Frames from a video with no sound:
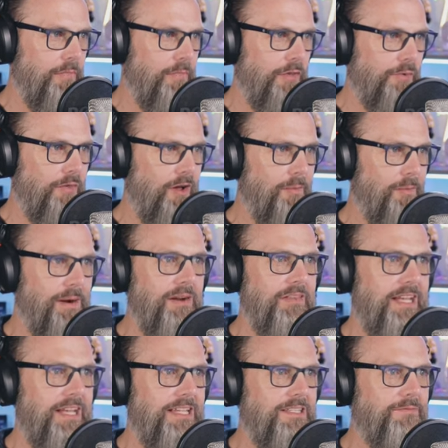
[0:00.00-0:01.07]
Mother-in-law
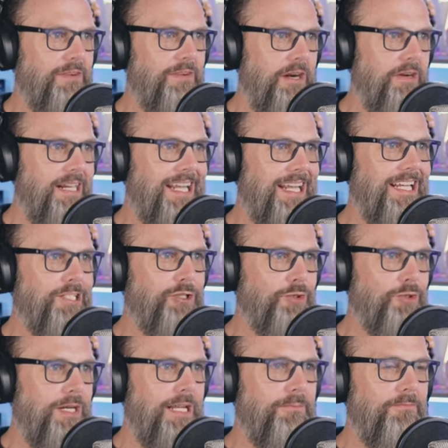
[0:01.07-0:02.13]
apparently has a very
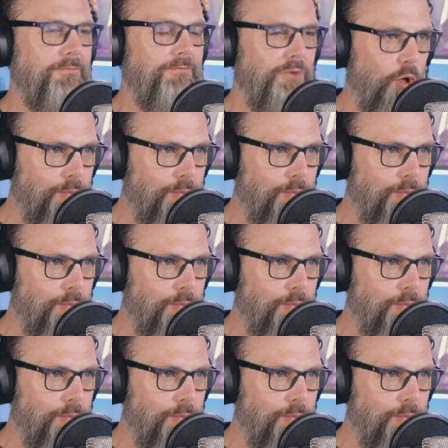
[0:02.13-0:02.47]
extreme